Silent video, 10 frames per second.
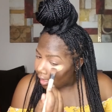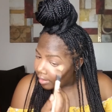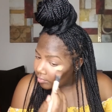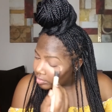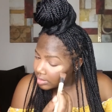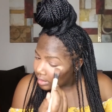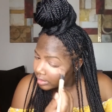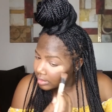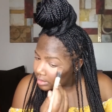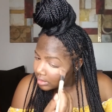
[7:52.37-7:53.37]
ever
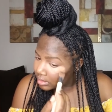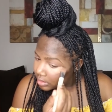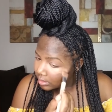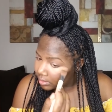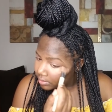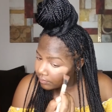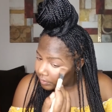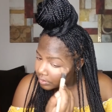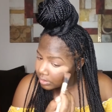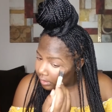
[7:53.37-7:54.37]
since she
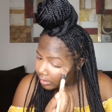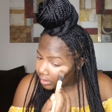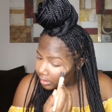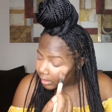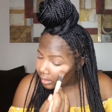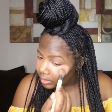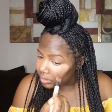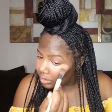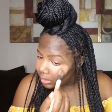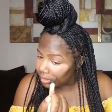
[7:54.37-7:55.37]
first started, and
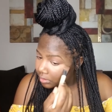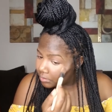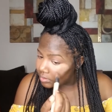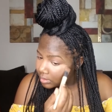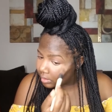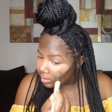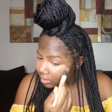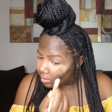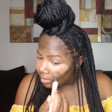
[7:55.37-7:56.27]
she didn't used to